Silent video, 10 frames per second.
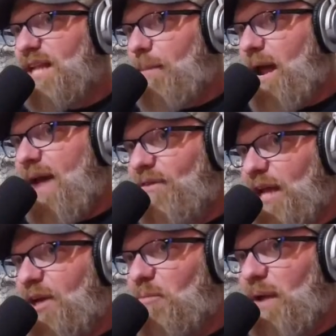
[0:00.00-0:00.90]
I might have an
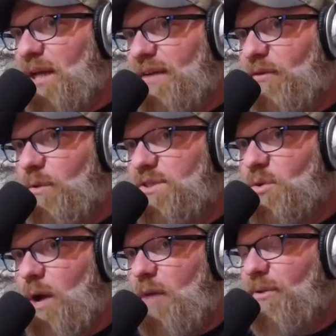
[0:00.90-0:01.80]
ache or pain every once in a
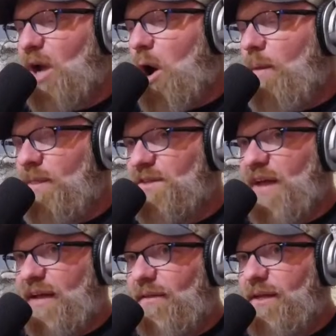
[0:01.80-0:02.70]
while, but on the
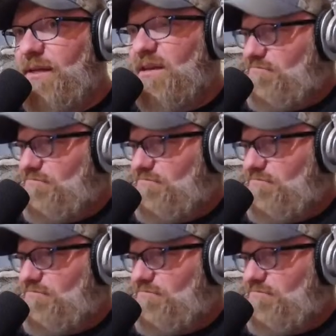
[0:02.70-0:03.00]
daily,